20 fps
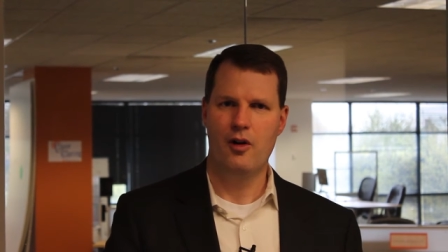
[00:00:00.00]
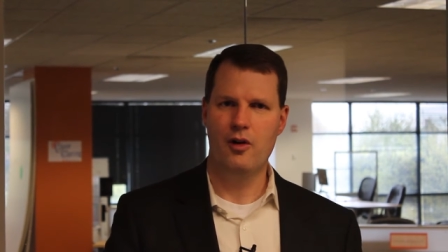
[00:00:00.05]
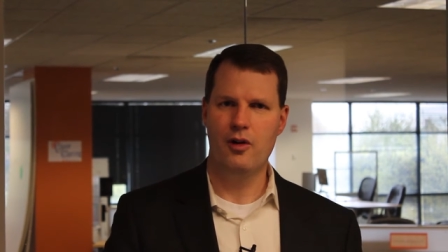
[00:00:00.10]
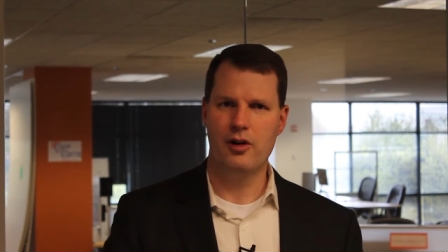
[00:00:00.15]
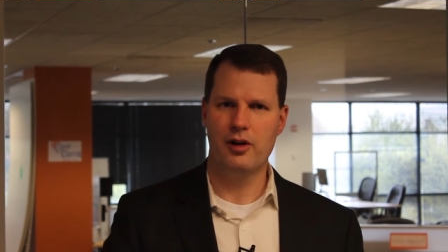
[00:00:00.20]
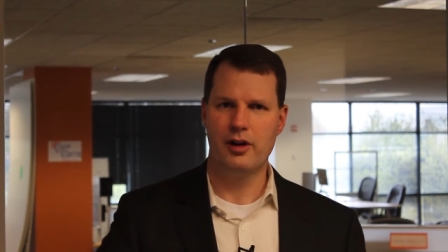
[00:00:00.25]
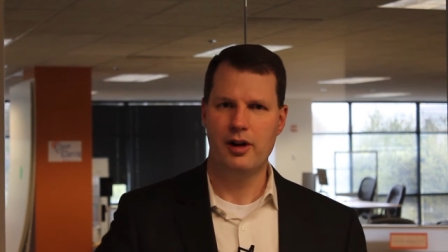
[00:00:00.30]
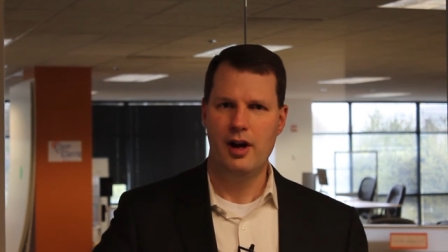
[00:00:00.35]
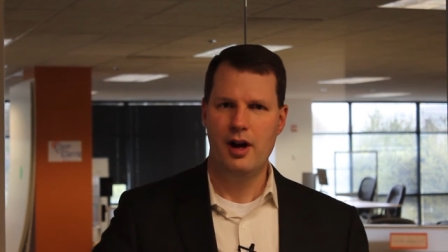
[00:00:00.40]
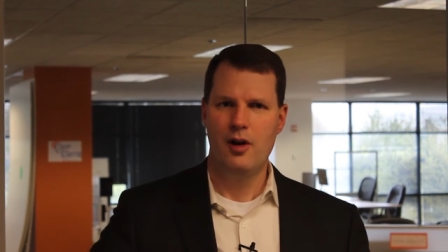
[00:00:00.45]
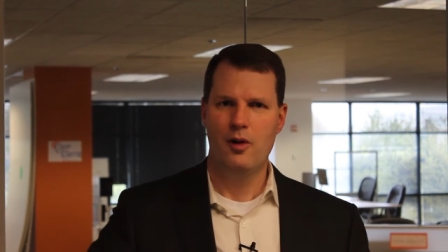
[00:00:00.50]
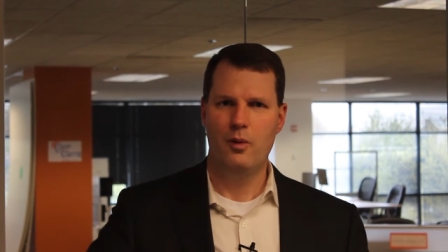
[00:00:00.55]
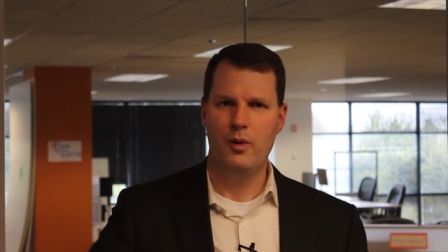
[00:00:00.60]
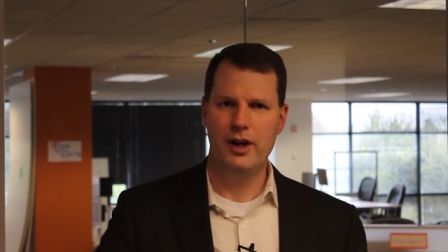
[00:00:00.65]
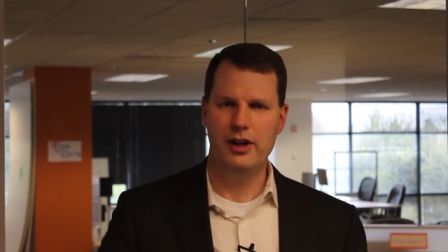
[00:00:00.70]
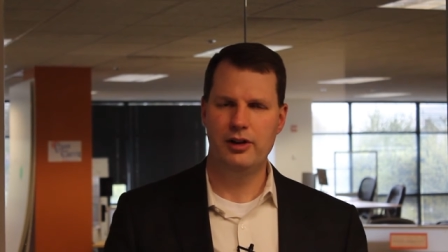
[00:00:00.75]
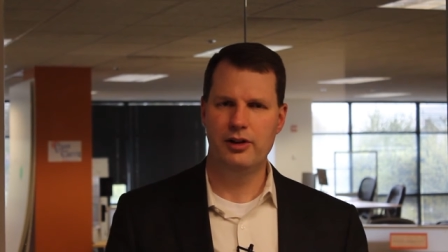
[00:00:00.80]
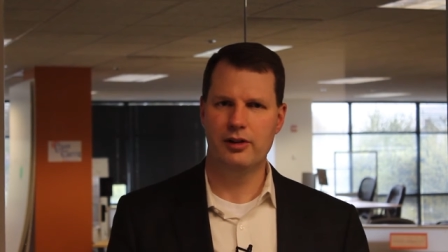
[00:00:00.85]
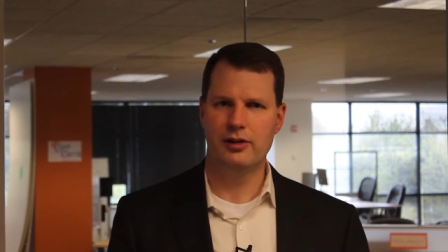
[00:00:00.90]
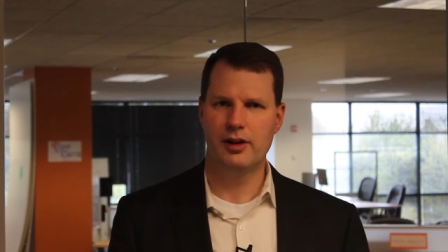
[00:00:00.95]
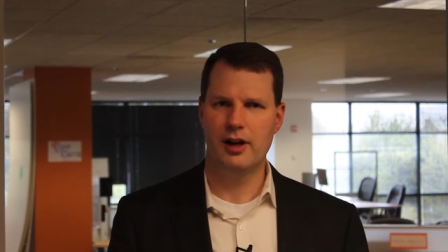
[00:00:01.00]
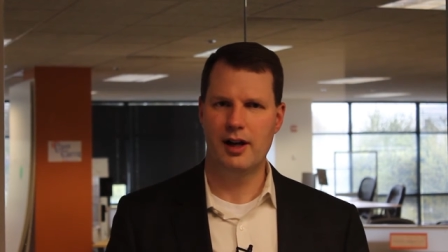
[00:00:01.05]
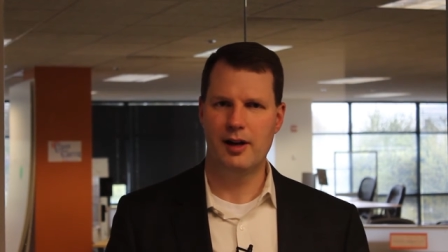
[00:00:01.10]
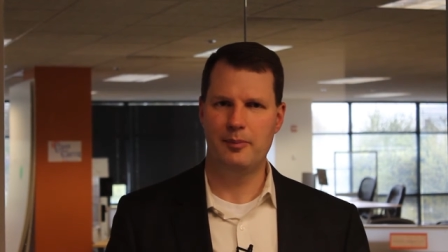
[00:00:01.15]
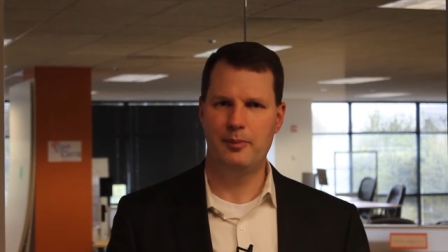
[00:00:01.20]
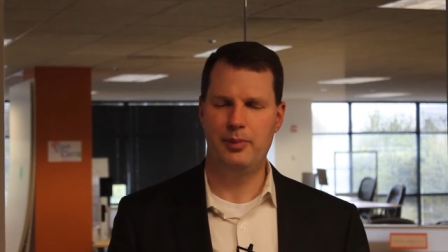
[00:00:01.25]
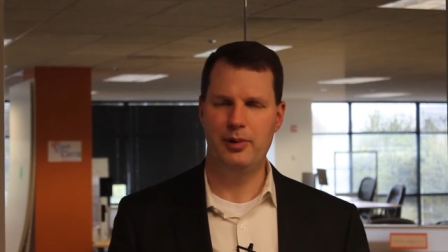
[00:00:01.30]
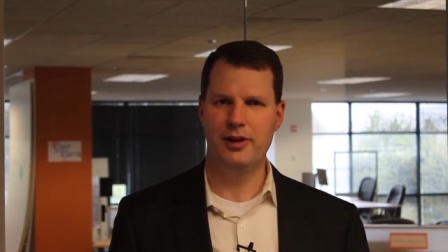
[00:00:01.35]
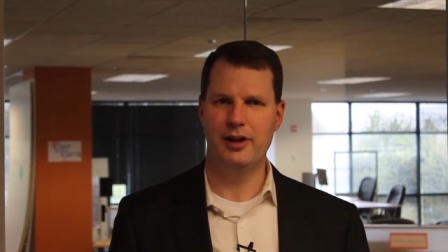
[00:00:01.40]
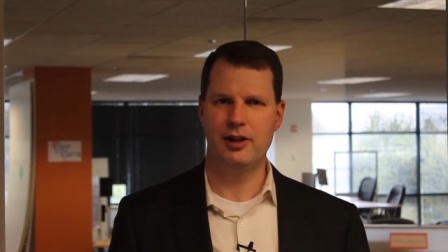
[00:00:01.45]
Or when you're
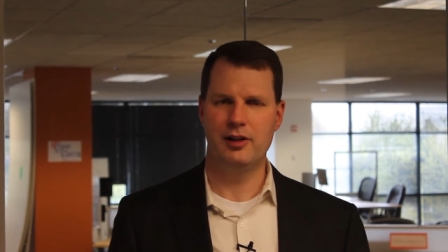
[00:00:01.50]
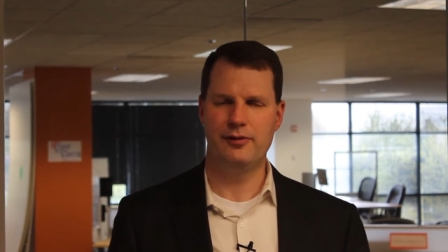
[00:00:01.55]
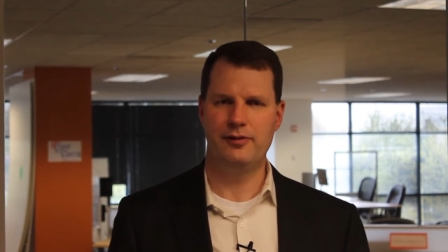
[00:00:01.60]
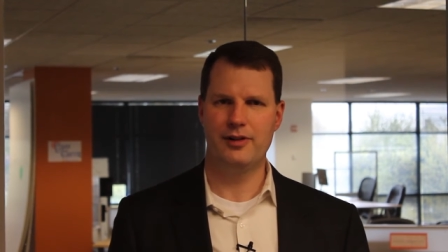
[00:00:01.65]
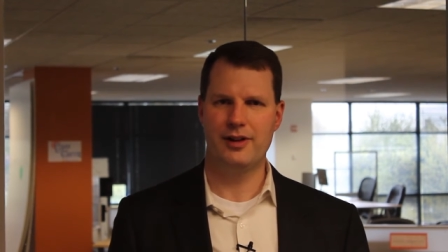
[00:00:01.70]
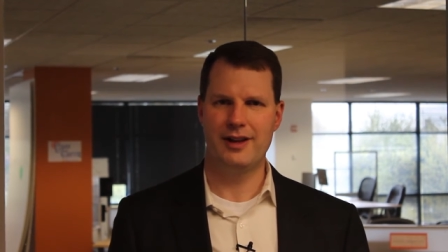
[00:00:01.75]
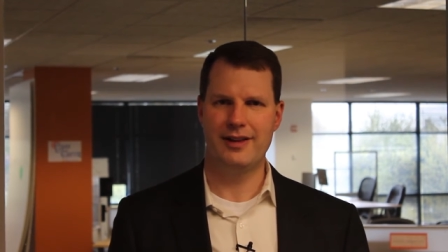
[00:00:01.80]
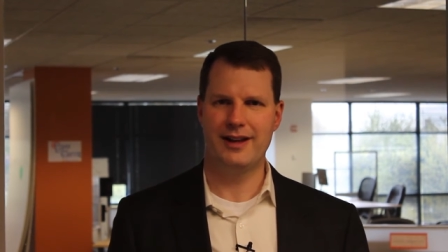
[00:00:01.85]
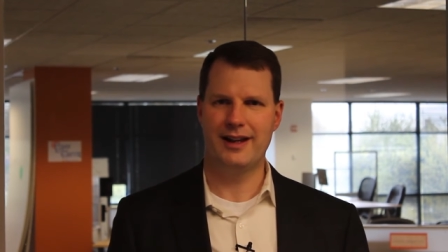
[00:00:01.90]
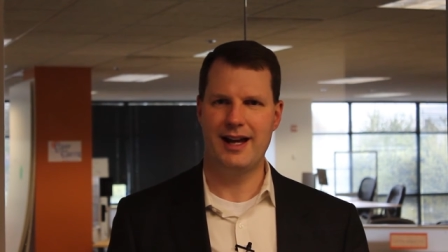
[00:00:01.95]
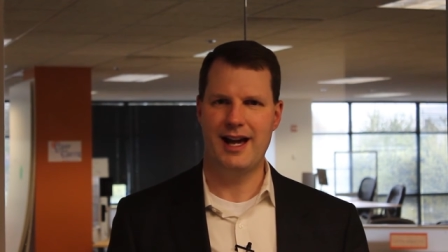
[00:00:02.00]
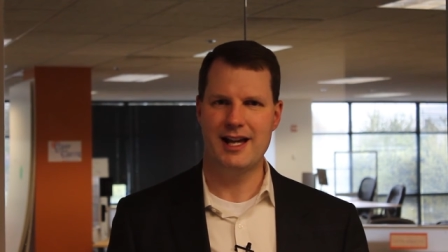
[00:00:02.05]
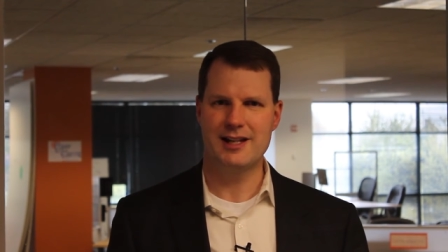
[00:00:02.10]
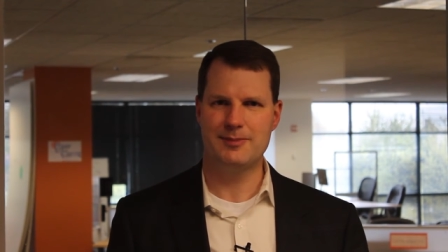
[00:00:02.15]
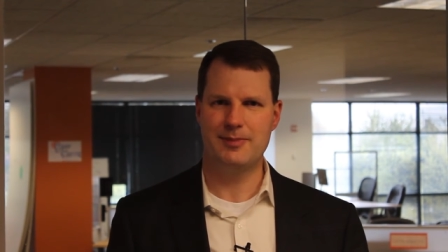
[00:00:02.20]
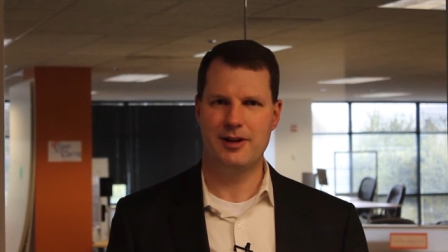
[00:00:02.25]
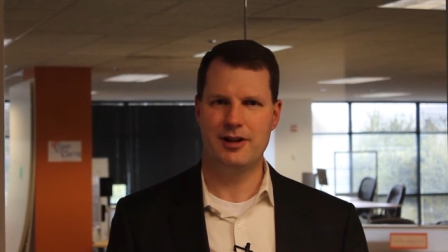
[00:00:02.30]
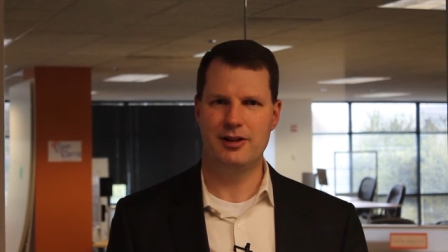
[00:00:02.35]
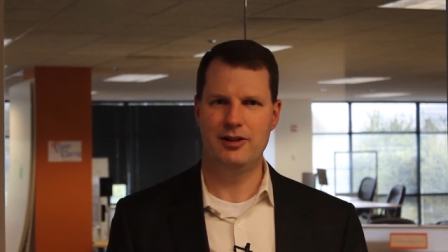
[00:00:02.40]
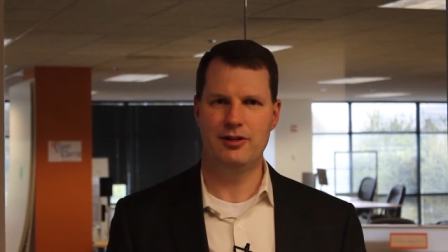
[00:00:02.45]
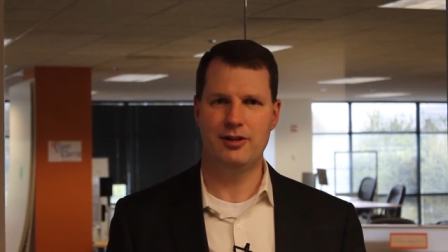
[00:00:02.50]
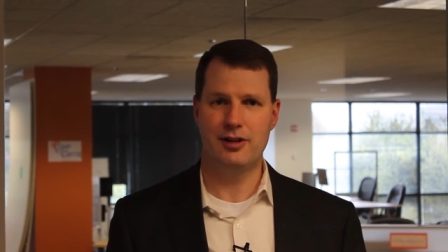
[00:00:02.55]
uh, putting your foot on the gas pedal,